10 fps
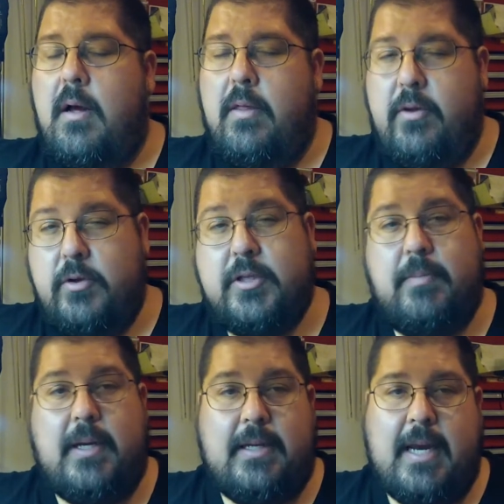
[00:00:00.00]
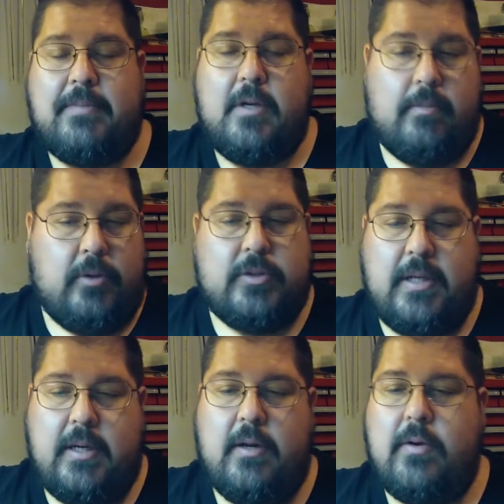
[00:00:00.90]
Those can be adapted to most
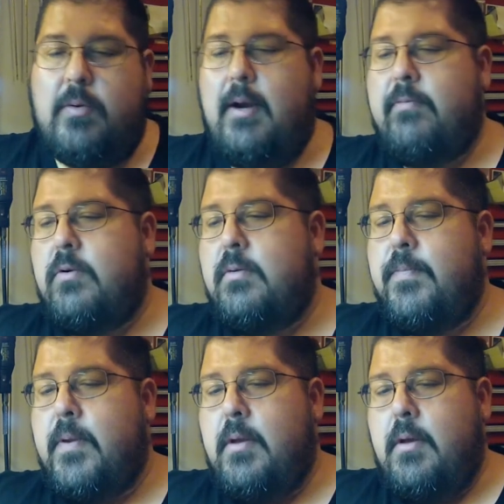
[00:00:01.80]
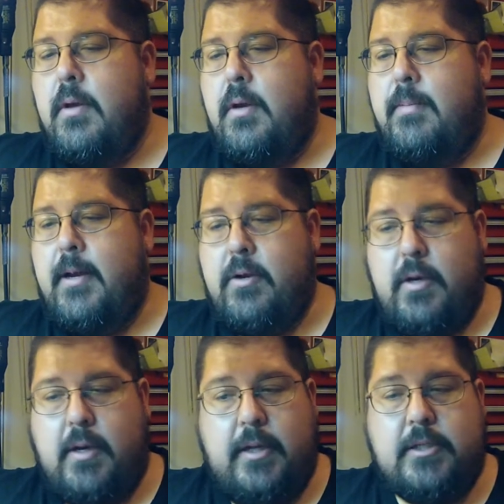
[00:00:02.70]
any other rifle by a
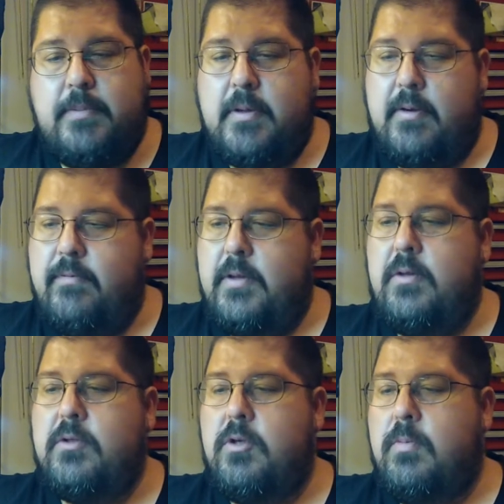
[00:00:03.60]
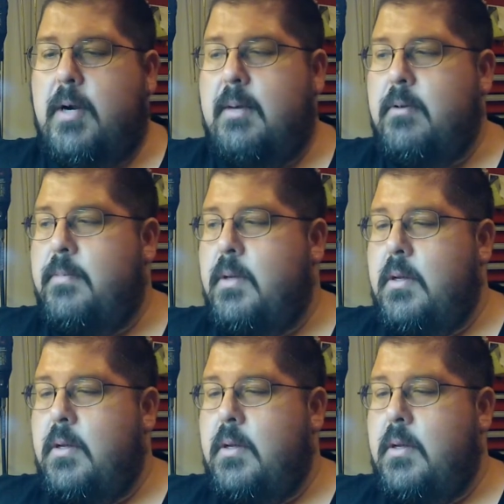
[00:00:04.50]
good gunsmith, can fit those no problem.